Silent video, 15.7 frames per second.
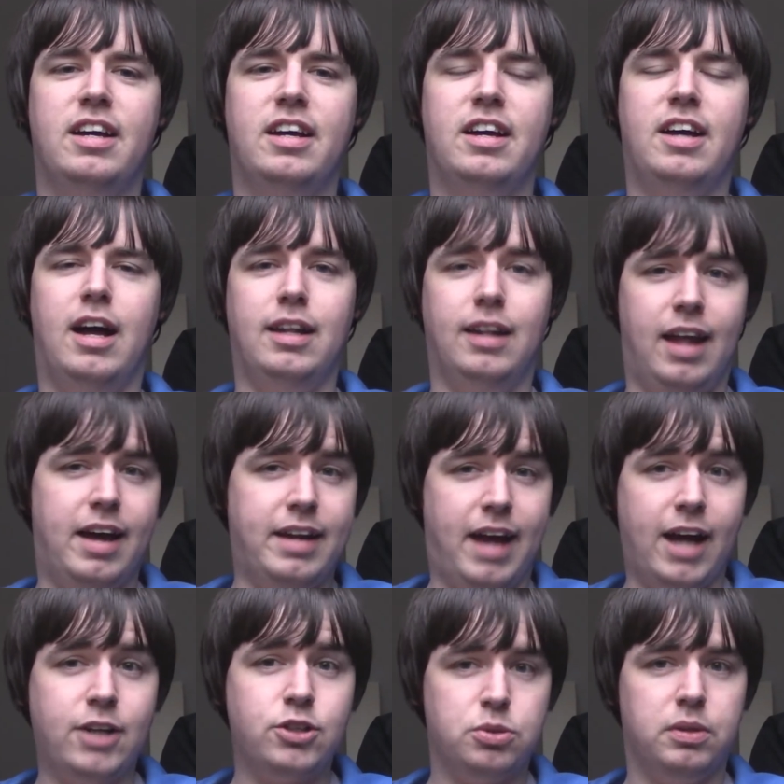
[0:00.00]
a, an
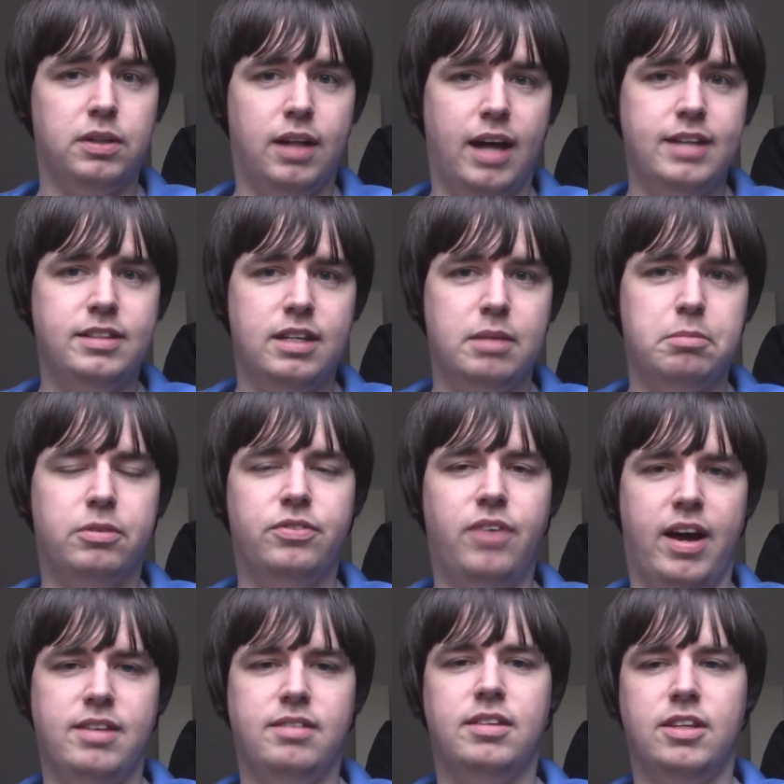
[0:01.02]
actual lightsaber
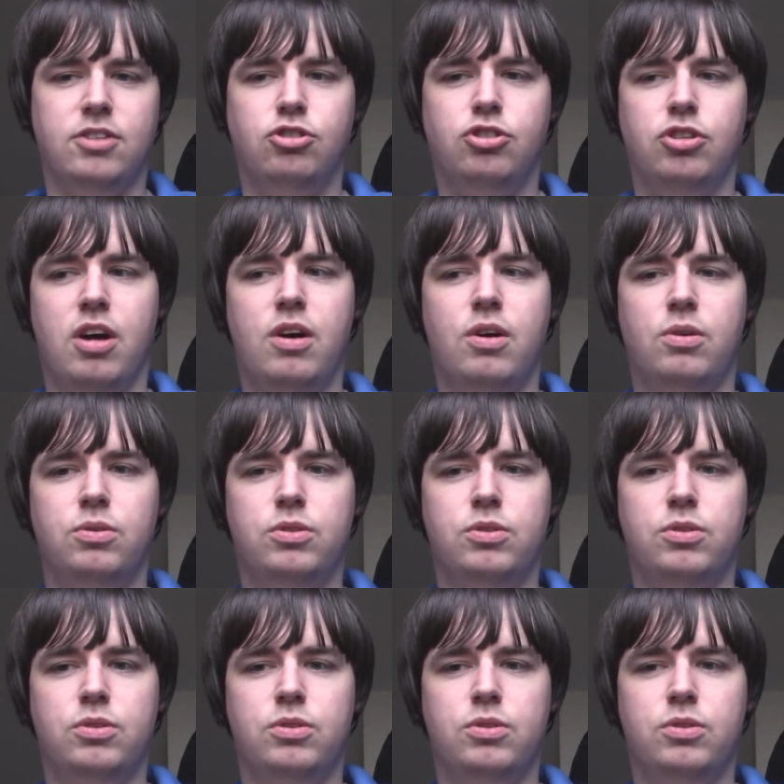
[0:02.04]
fight in this show.